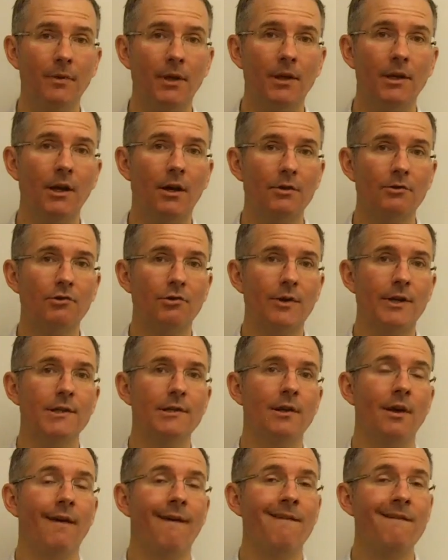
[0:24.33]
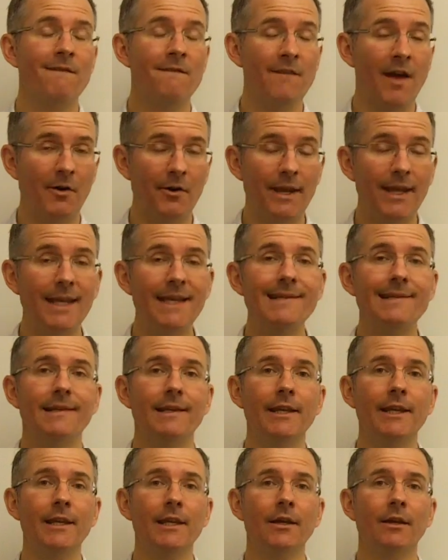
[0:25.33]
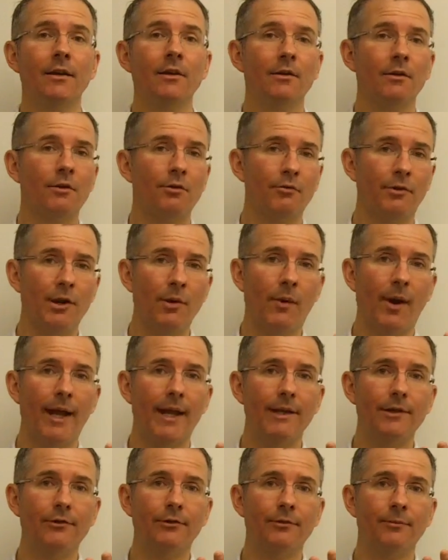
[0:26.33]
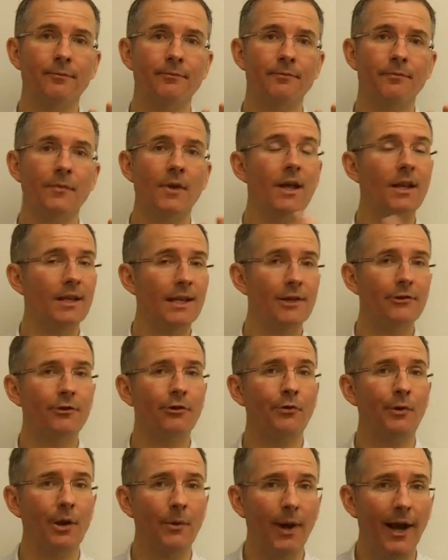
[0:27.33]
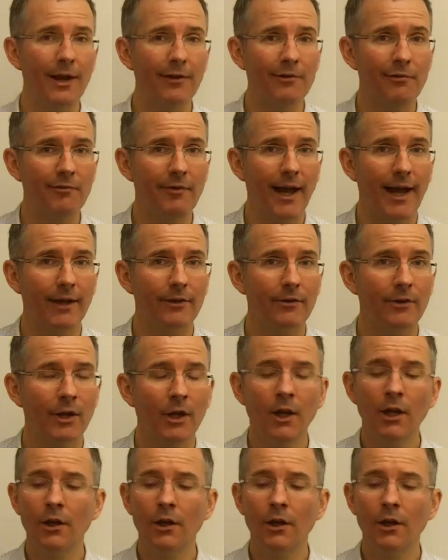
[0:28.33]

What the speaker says: And the answer is very easily 3 ways, at least 3 ways in fact.